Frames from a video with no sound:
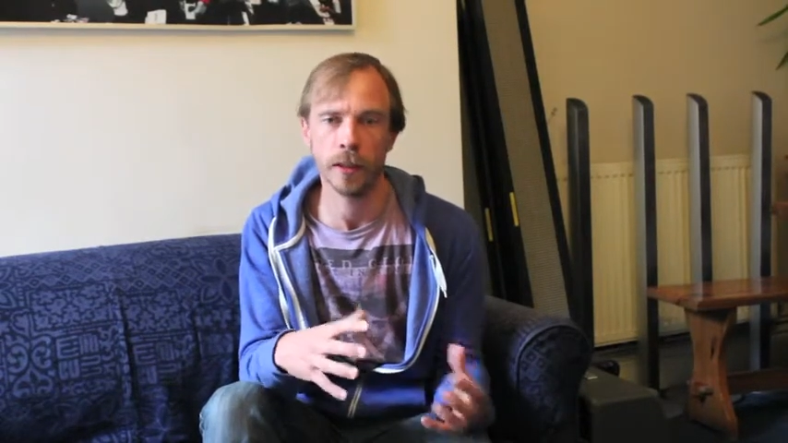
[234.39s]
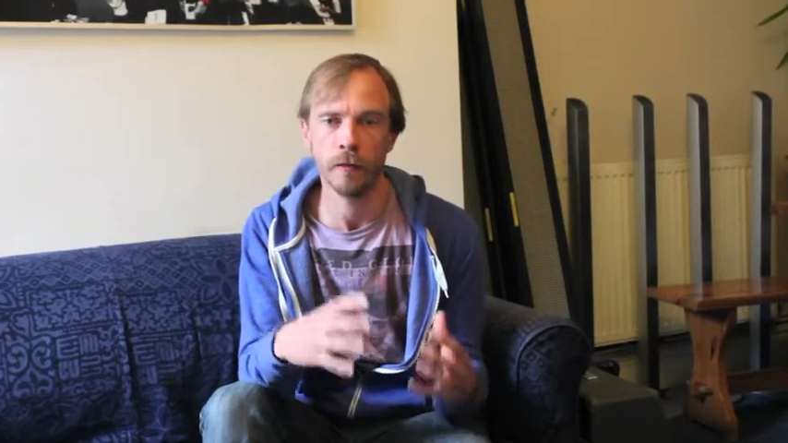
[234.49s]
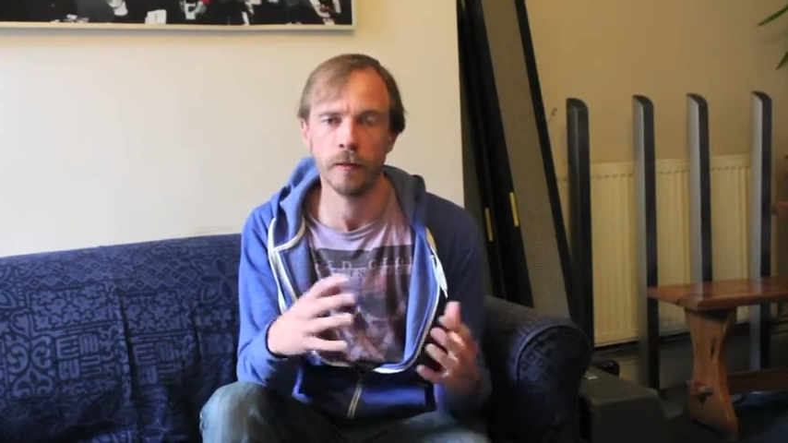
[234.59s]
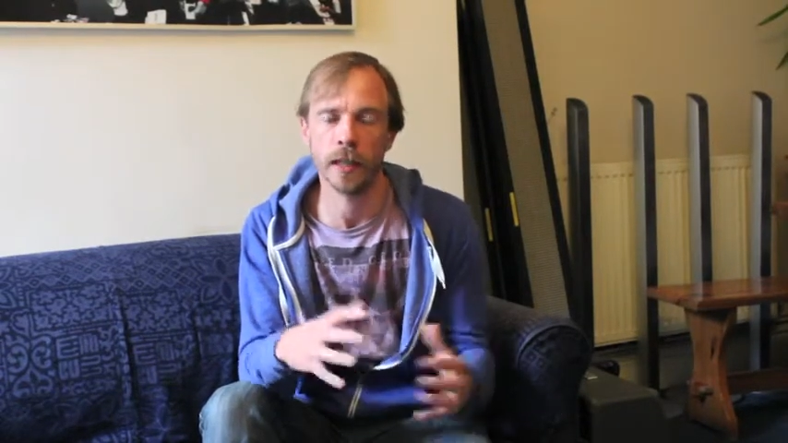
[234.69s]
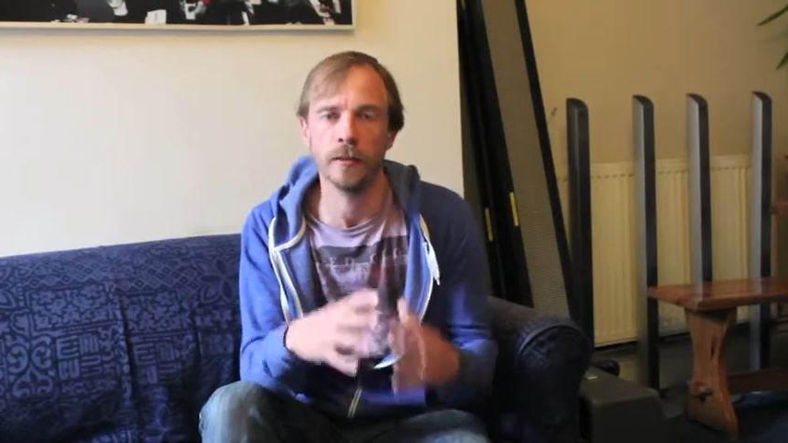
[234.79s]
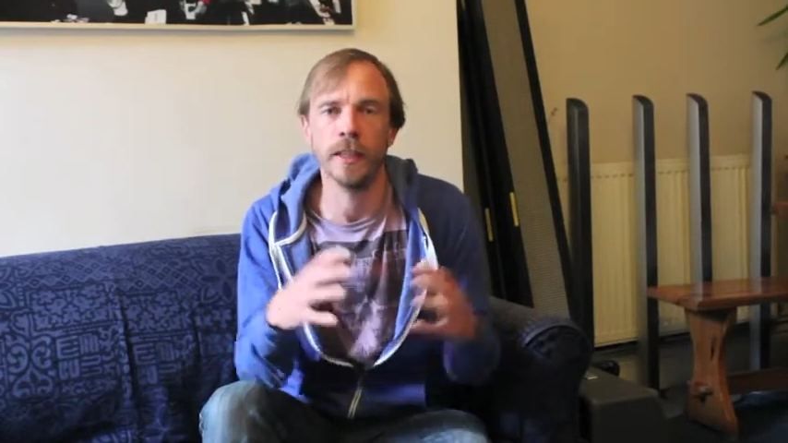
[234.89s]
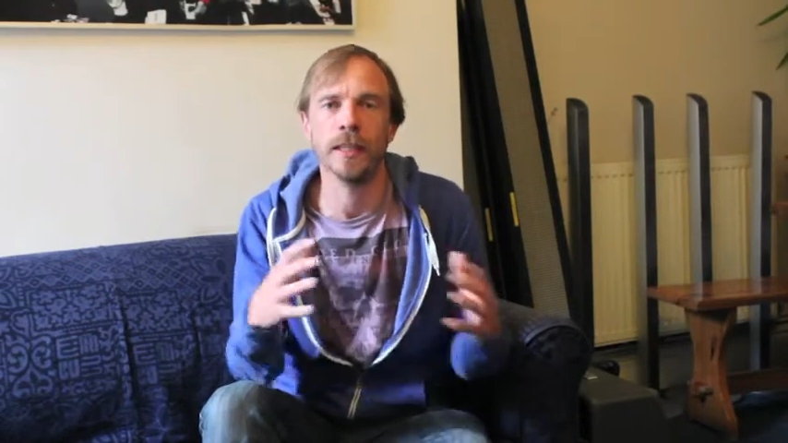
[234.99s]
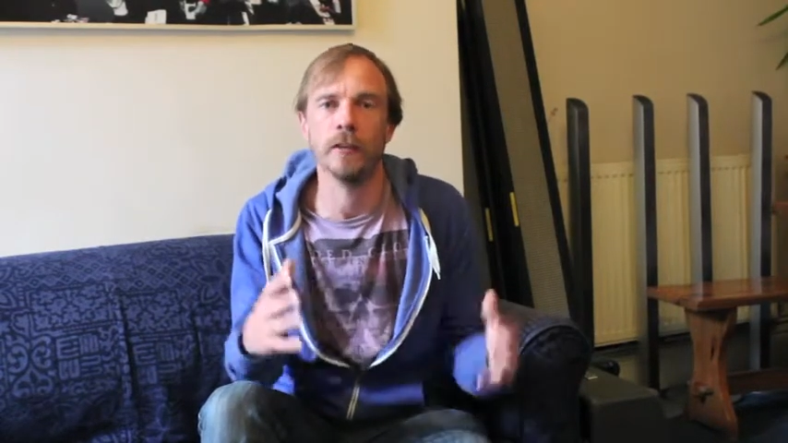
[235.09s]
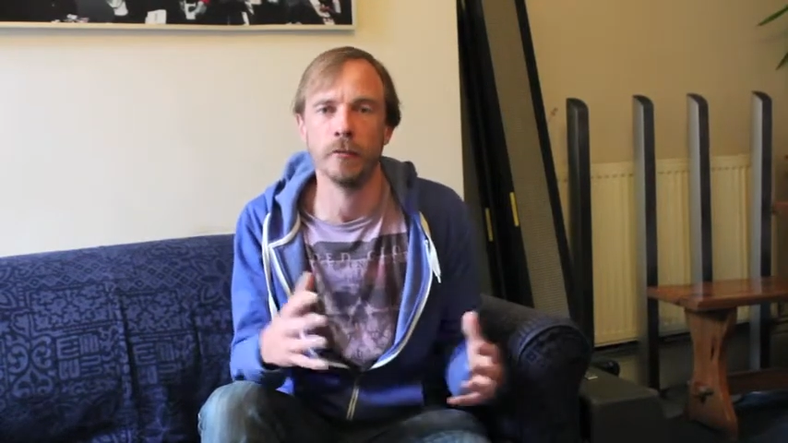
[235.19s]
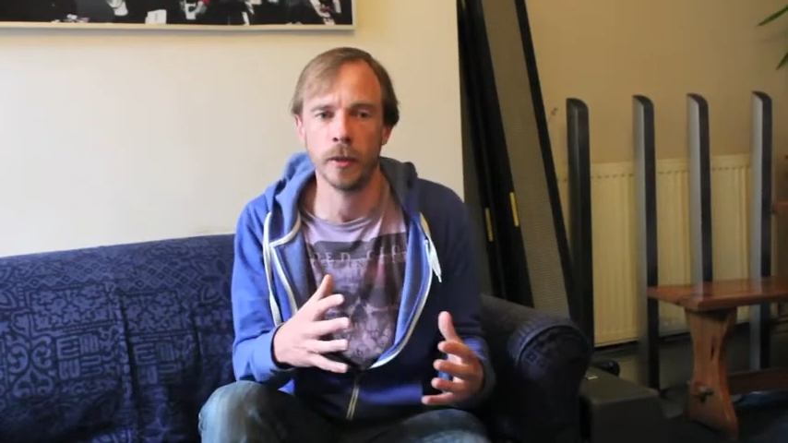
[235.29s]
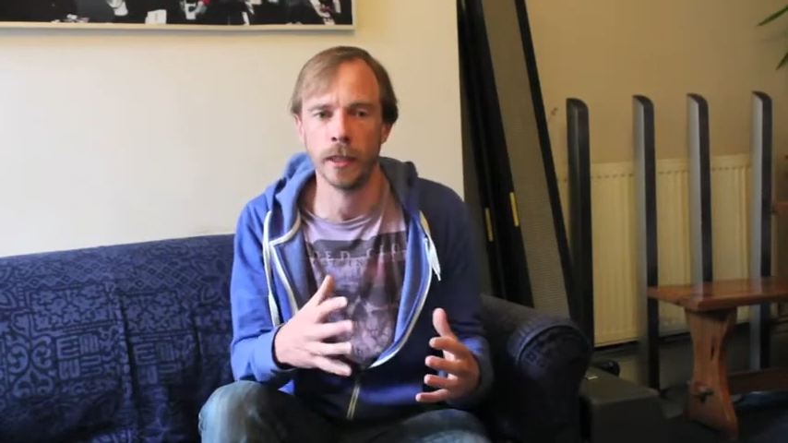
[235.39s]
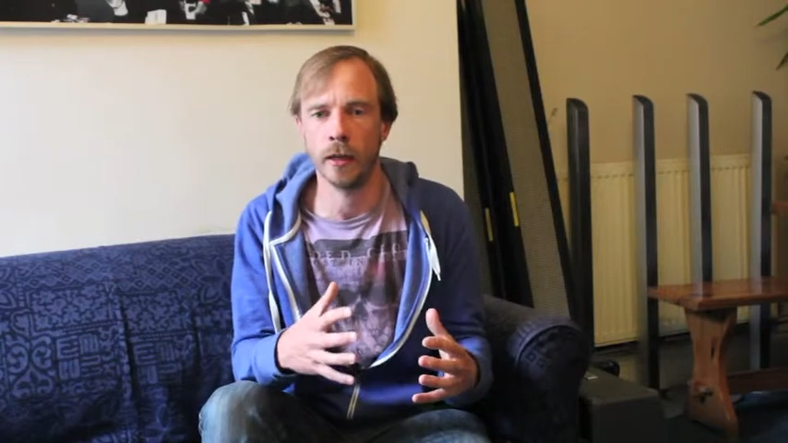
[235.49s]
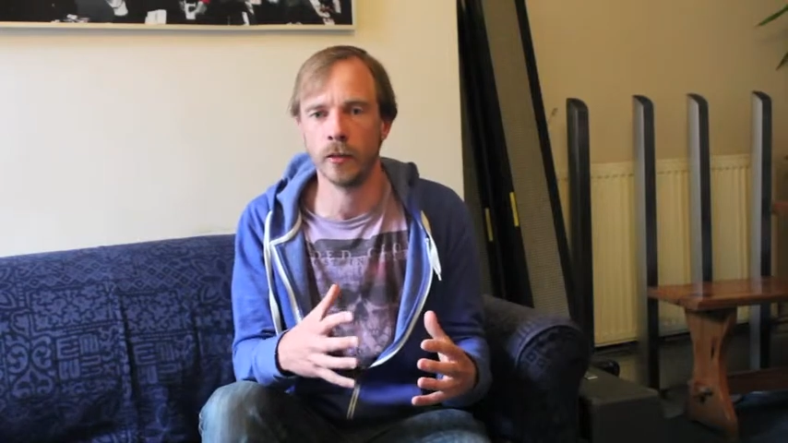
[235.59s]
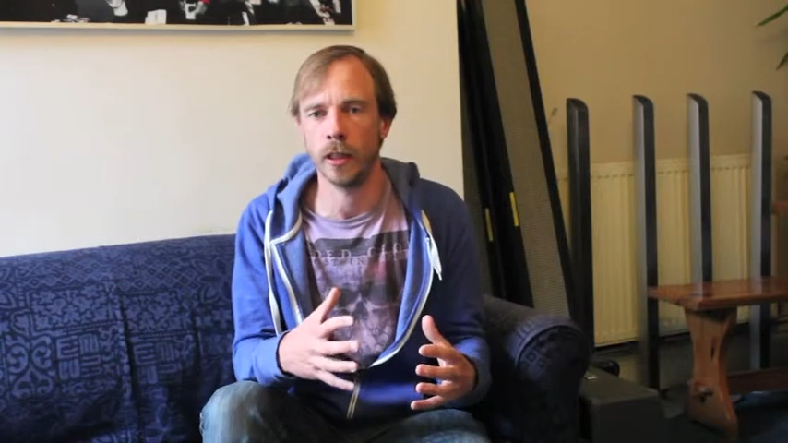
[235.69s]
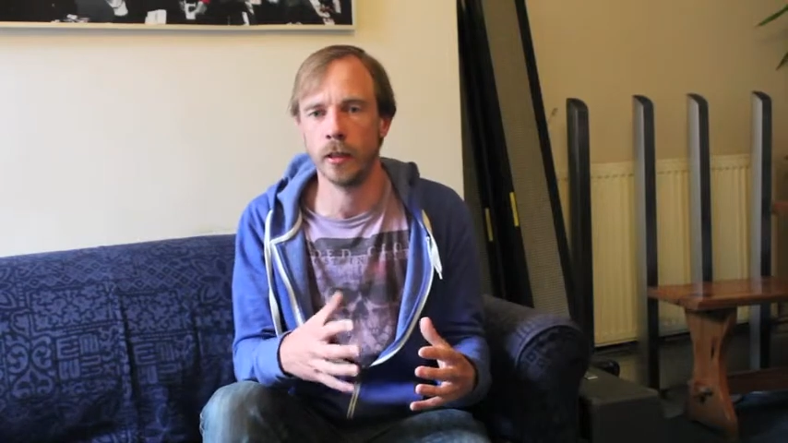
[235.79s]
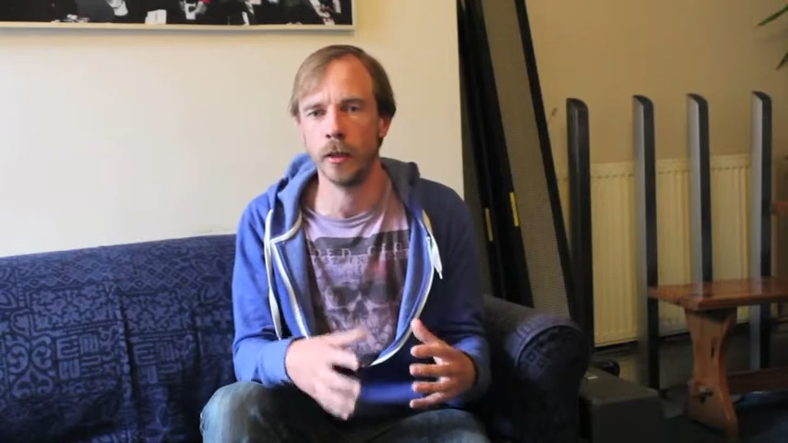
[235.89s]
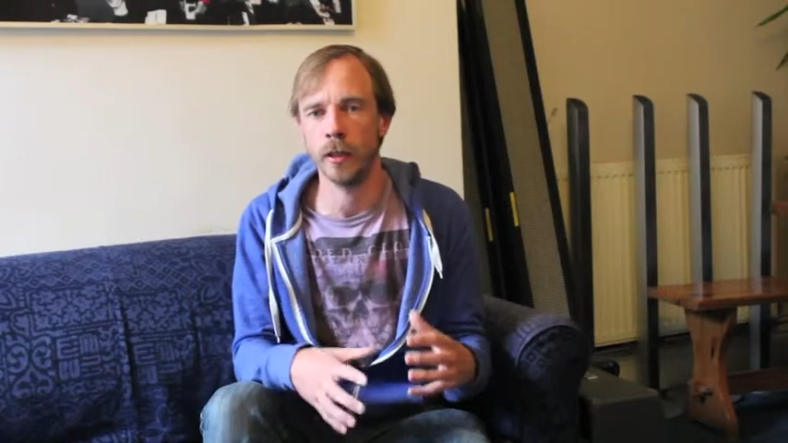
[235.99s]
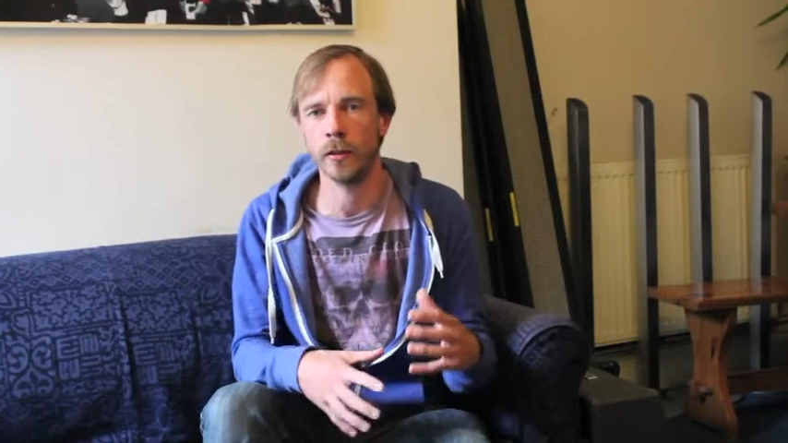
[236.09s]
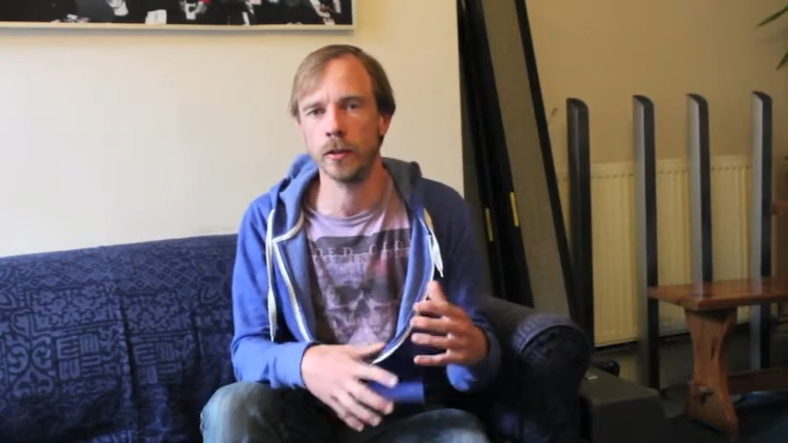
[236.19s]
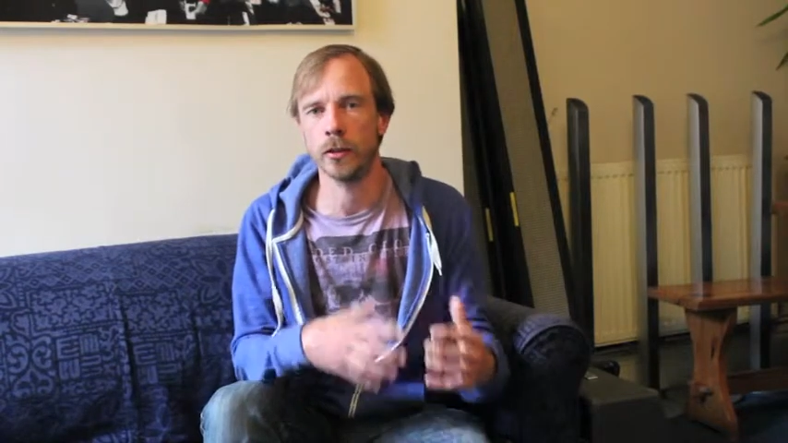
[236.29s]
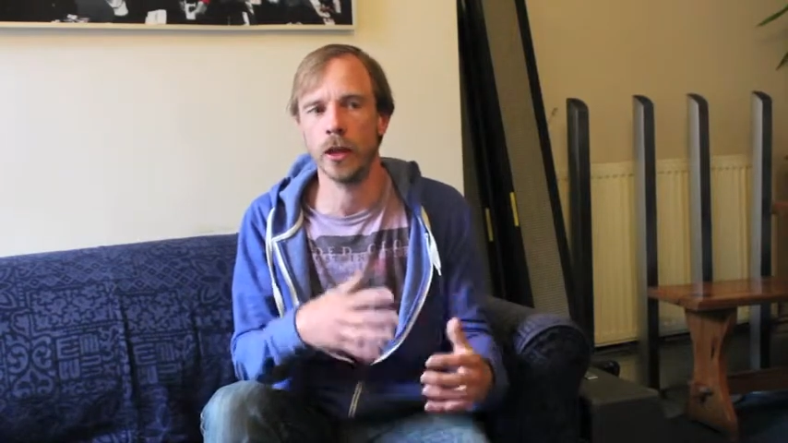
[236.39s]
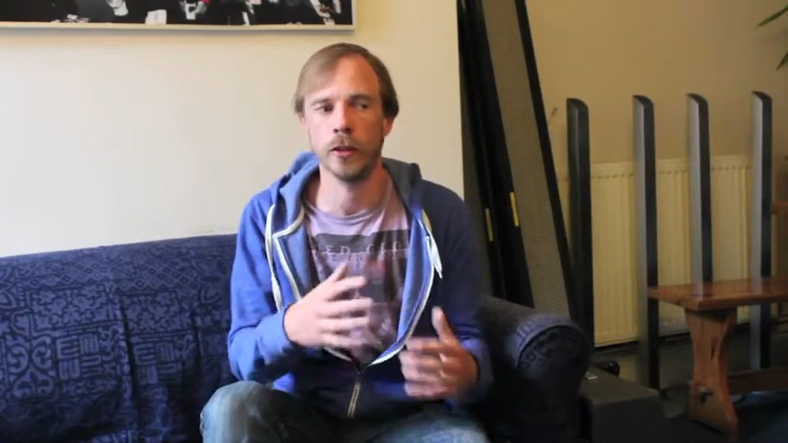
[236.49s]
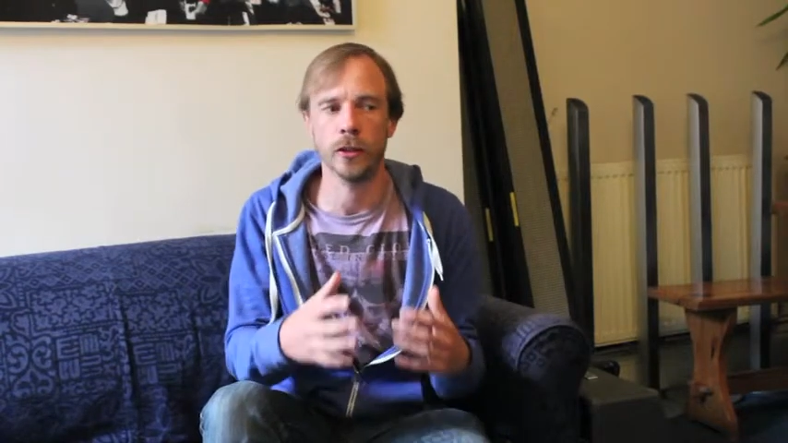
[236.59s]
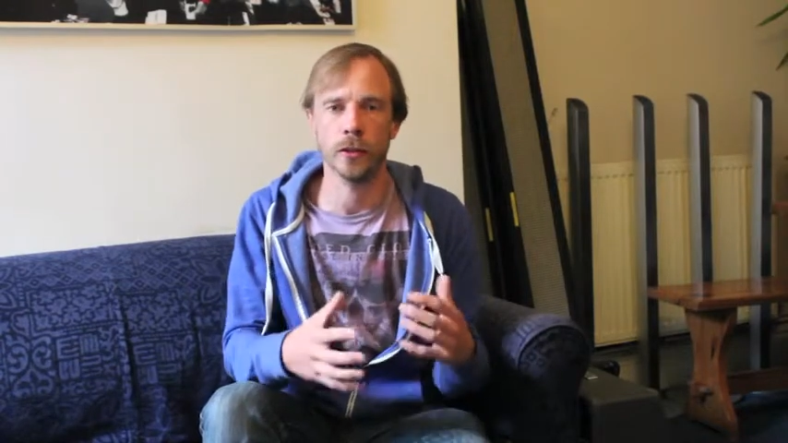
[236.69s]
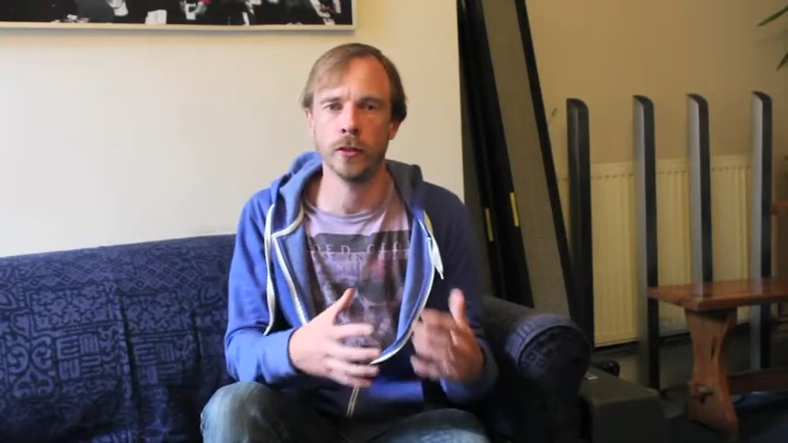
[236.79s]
effectively giving me the outside of the building to start